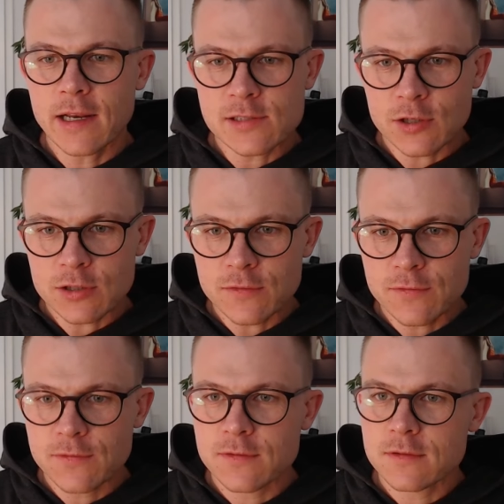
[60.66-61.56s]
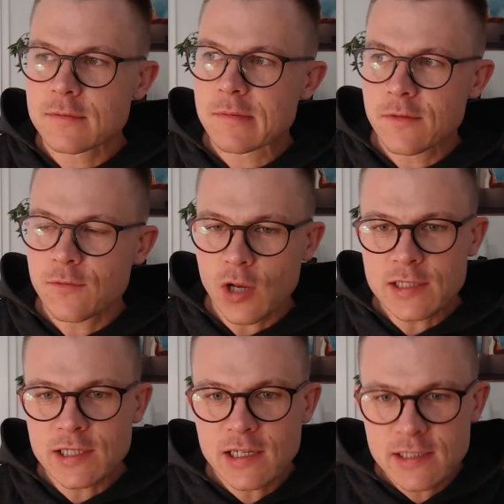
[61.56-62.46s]
There's a lot of
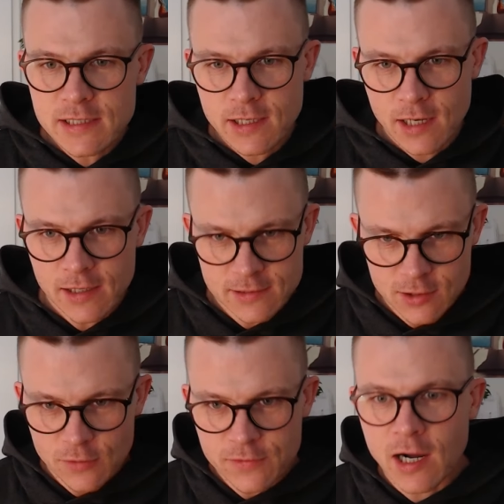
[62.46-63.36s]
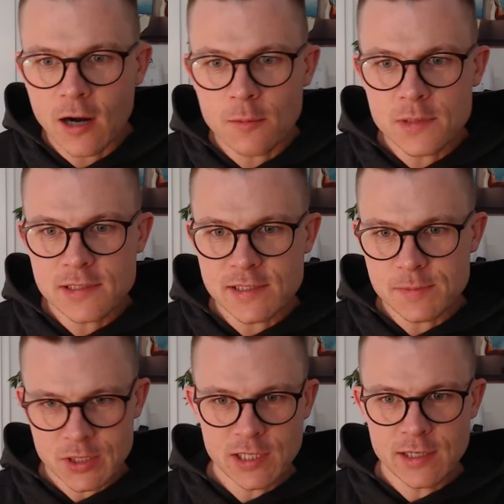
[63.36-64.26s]
volatility, then there's a lot of calmness,
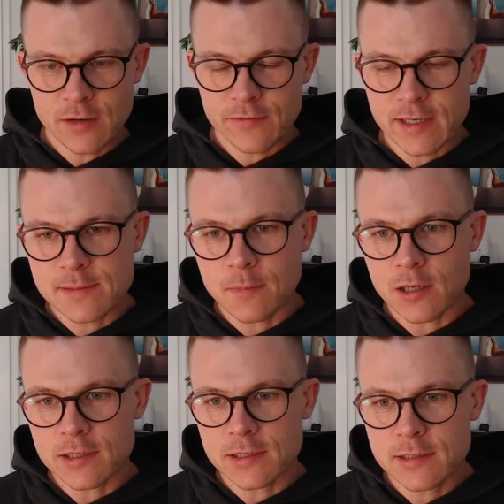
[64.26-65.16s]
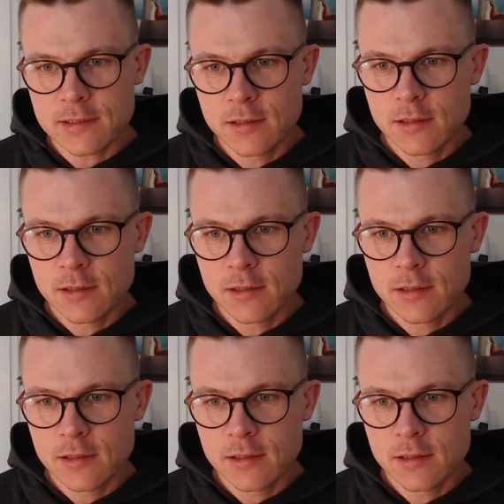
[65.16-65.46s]
especially in the FX market.